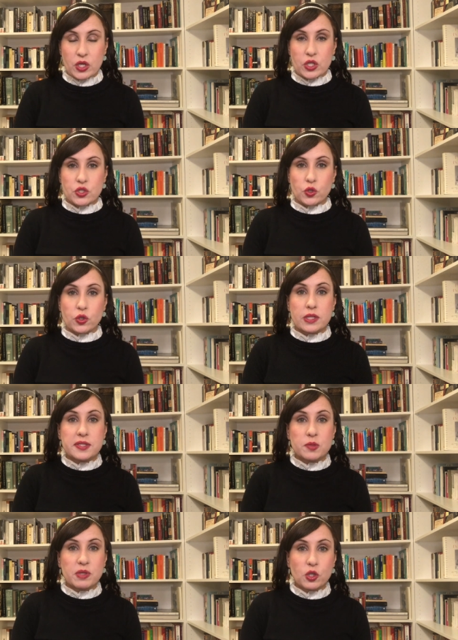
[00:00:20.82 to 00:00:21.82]
So you need
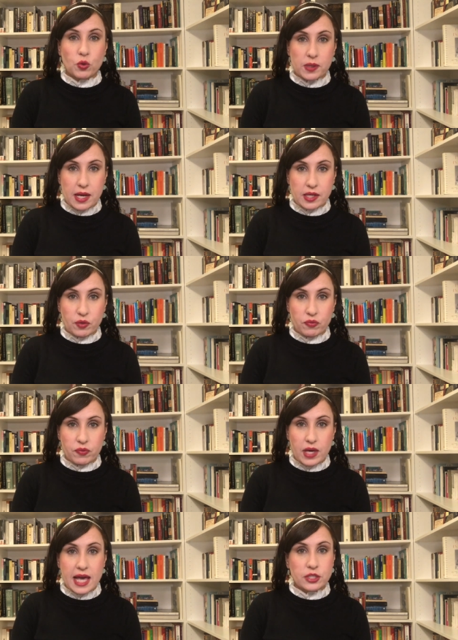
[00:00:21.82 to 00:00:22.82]
to be creative
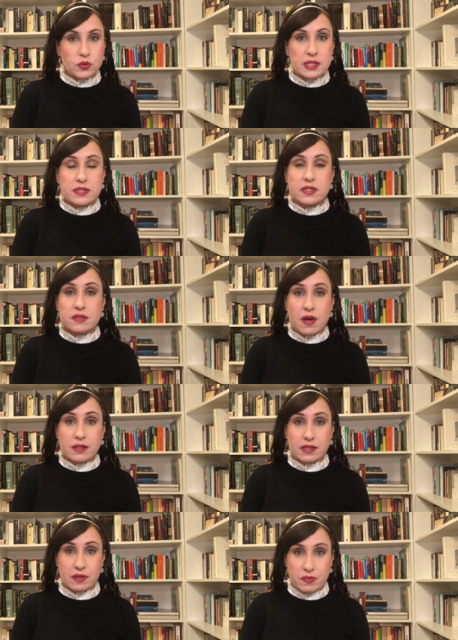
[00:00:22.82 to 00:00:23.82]
and you need to
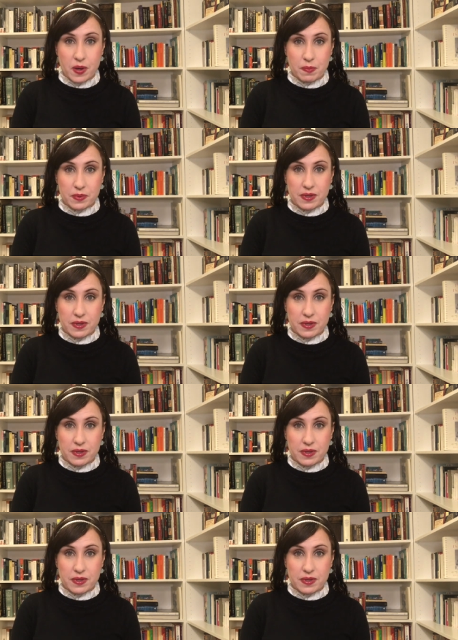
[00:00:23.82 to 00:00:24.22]
not give up.